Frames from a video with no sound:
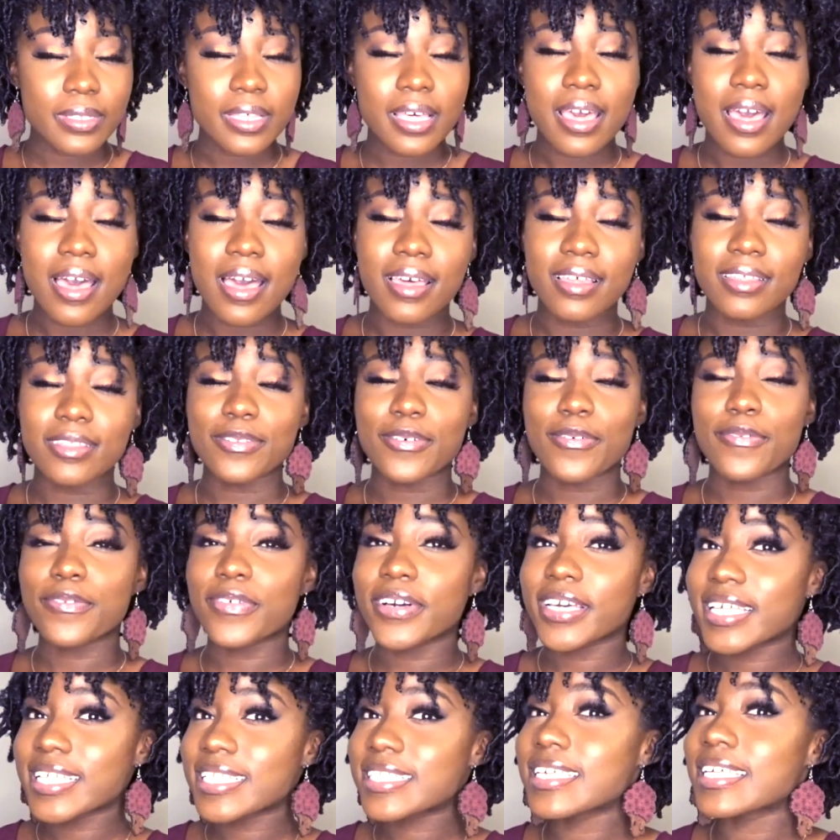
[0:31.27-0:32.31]
and don't
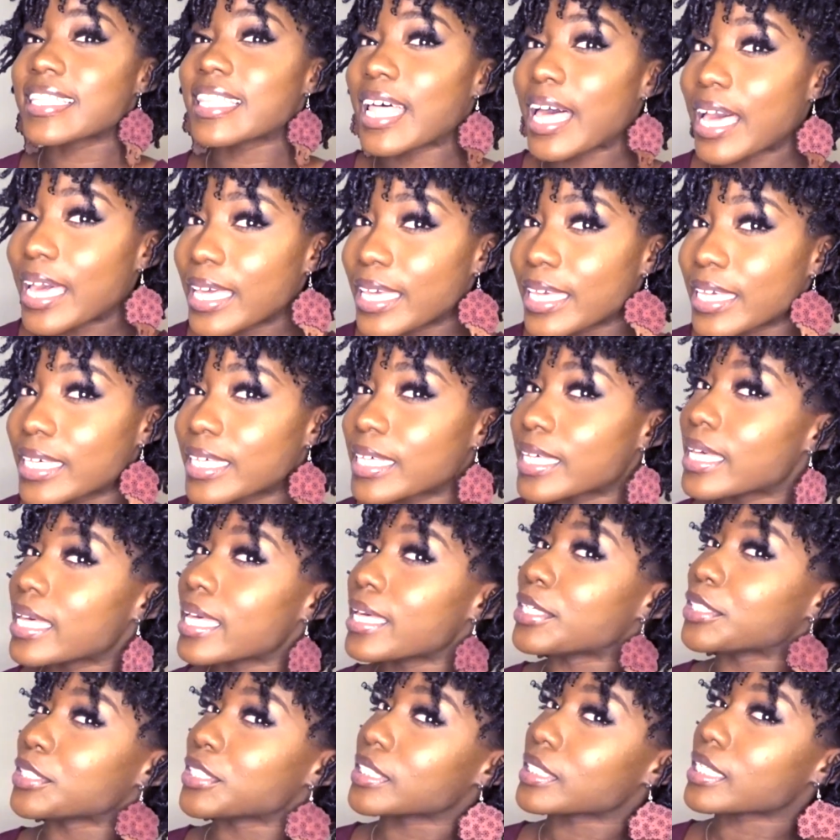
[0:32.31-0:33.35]
forget to like
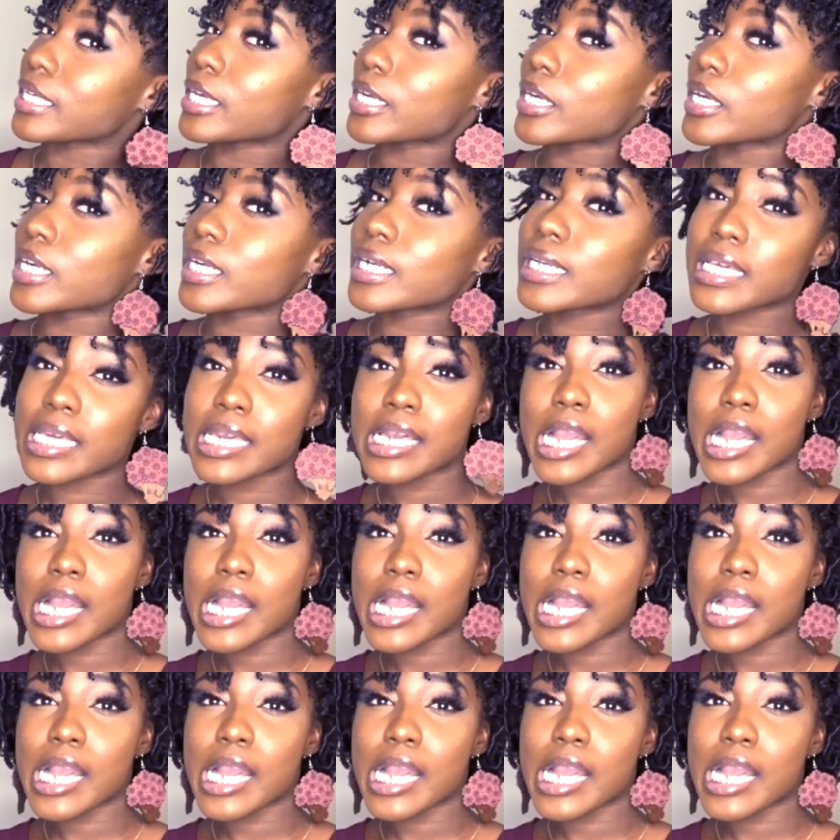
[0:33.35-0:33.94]
and share